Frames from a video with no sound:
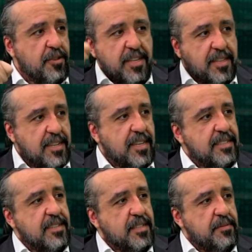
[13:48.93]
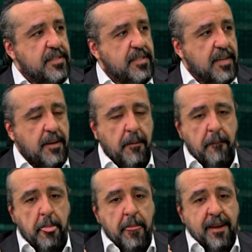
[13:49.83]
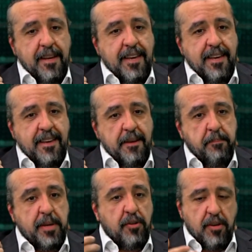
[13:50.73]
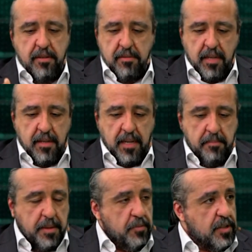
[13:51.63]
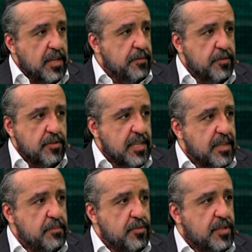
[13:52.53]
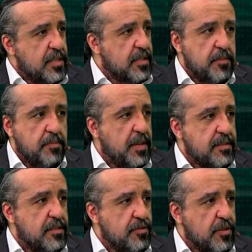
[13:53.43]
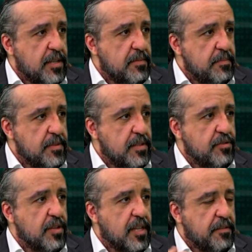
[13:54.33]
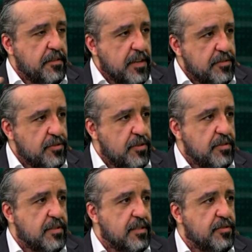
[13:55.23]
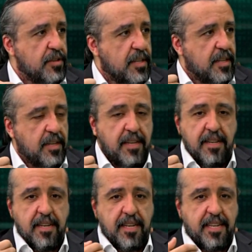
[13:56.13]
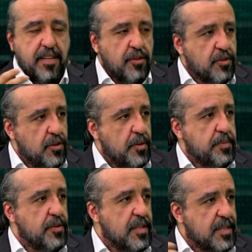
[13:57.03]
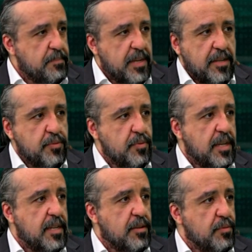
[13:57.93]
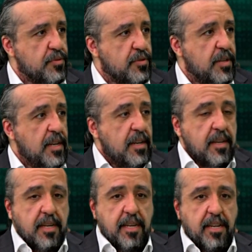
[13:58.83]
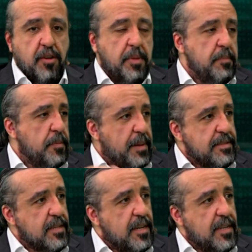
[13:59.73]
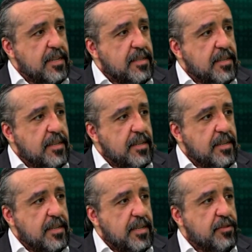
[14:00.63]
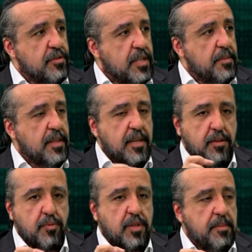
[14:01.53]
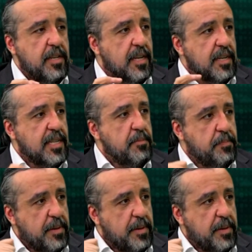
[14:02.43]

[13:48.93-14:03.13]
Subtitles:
or artificial intelligence model. But the same phone has many other sensors, vibration sensor, temperature, and the same happens in these issues of the mining industry. We are